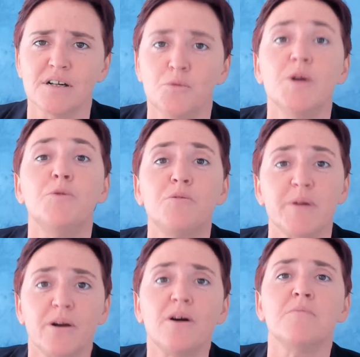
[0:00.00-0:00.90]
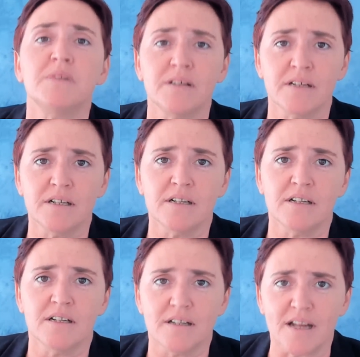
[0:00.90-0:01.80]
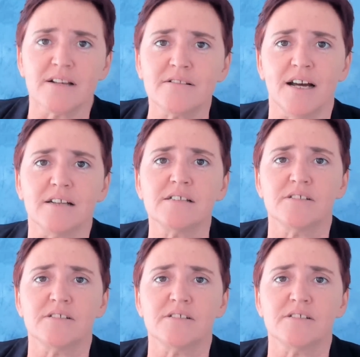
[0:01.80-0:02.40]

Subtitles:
We will become like that.